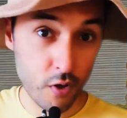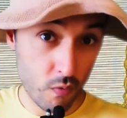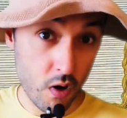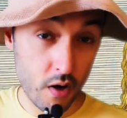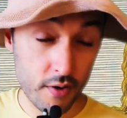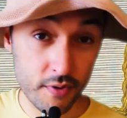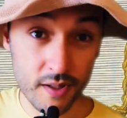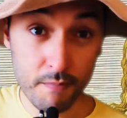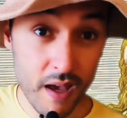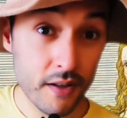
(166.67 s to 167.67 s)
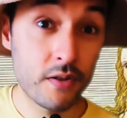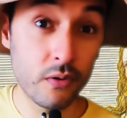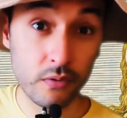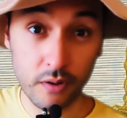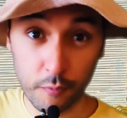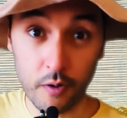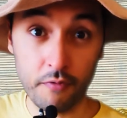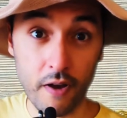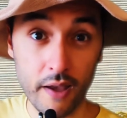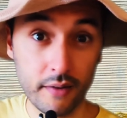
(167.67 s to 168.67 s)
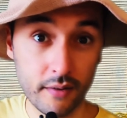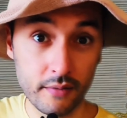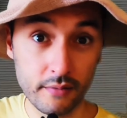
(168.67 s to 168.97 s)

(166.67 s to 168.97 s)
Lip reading: the warrior is the best suited for a fight,